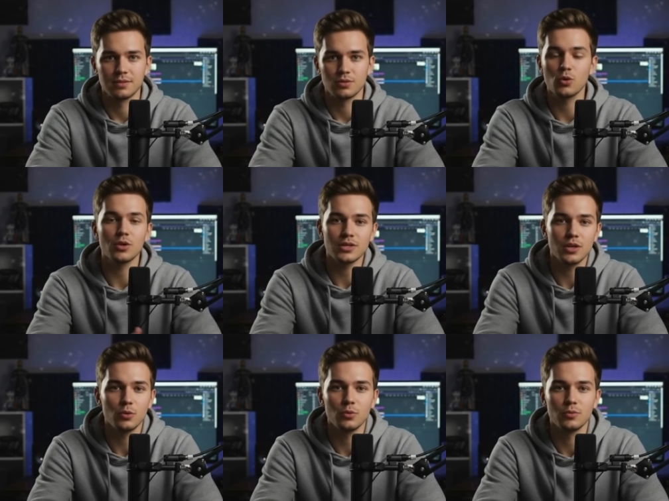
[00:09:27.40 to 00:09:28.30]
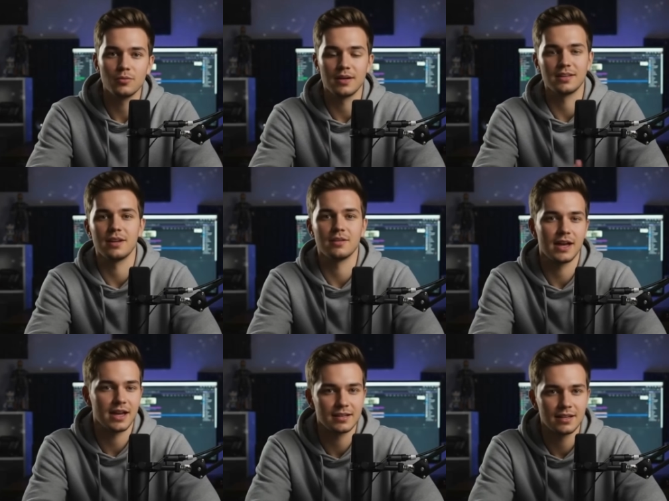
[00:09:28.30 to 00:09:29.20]
Sora 2, on the other
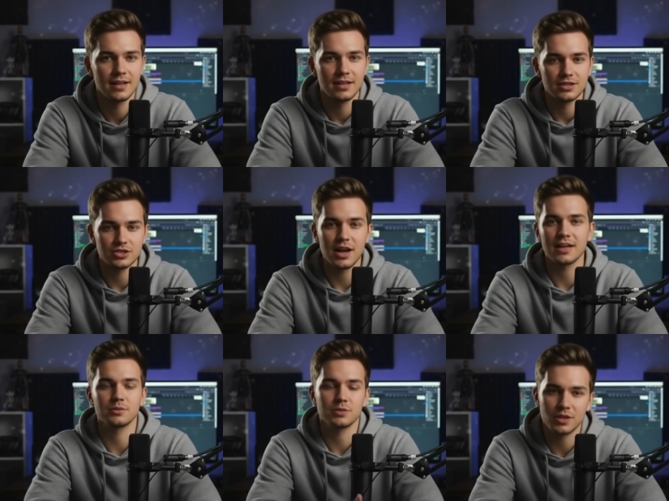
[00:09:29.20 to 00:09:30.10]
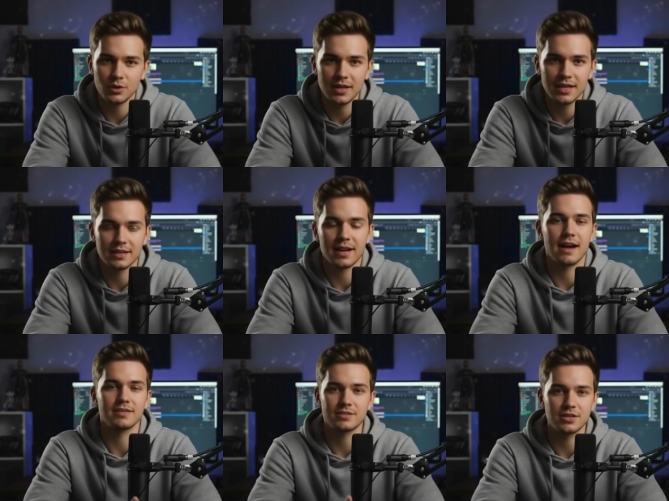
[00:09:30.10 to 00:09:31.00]
hand, shines with clean and
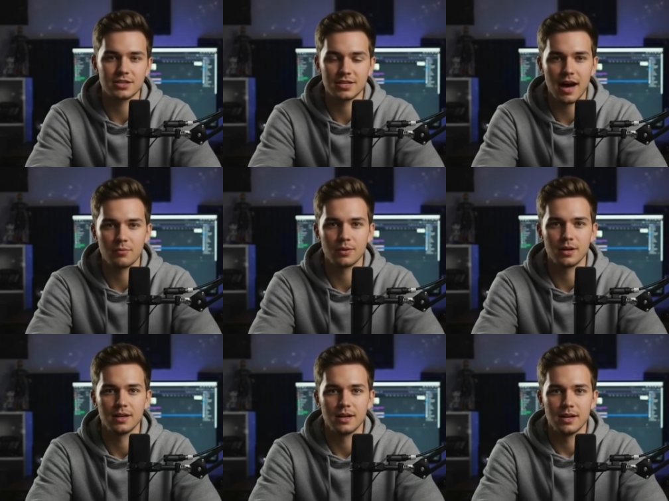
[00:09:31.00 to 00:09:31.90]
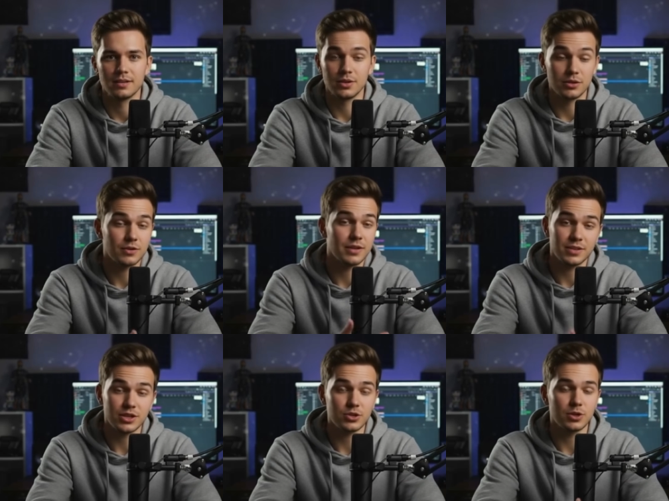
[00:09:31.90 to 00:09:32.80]
high-definition output, delivering
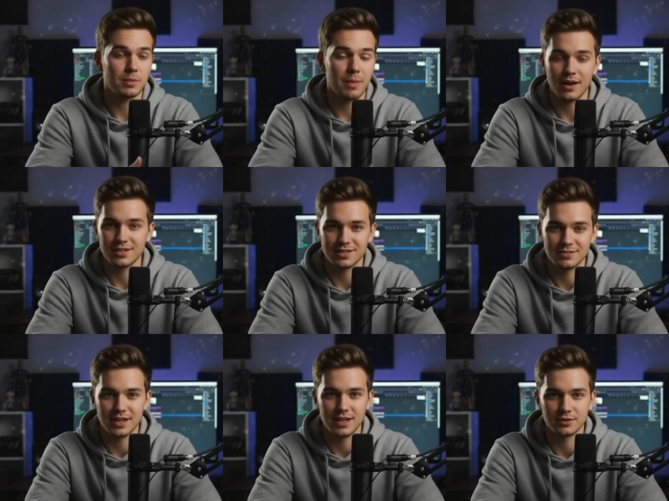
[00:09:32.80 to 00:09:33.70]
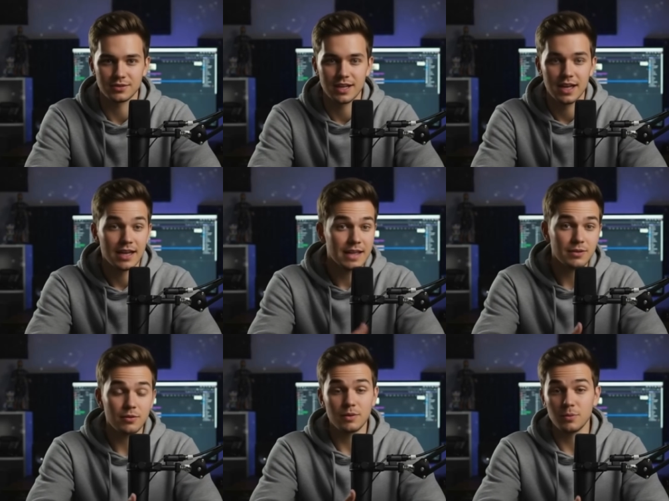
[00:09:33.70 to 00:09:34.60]
visually polished videos
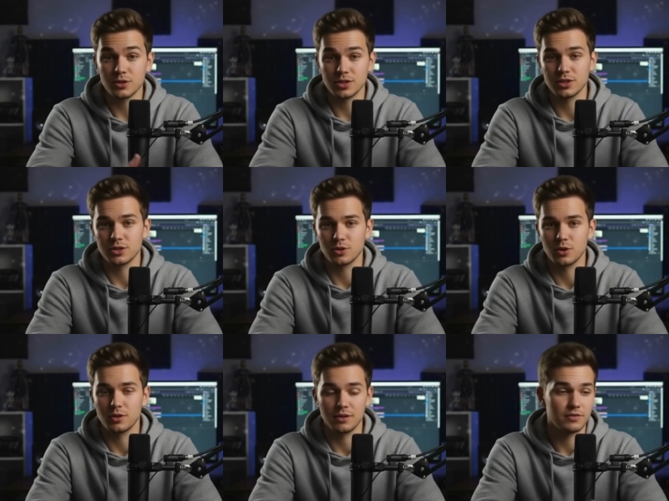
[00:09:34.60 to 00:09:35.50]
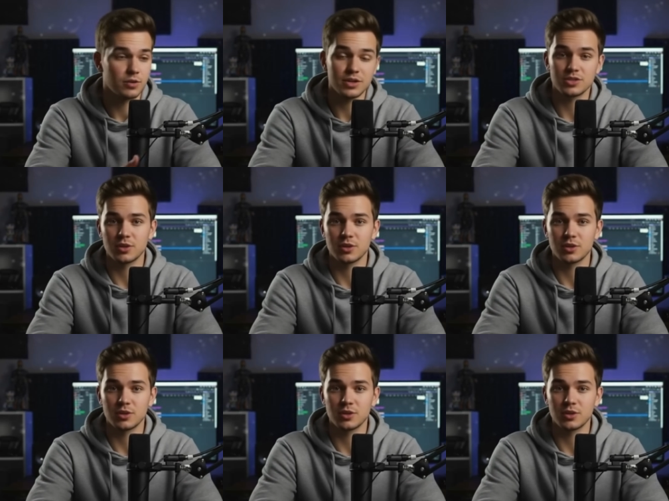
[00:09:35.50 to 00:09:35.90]
even when motion control and focus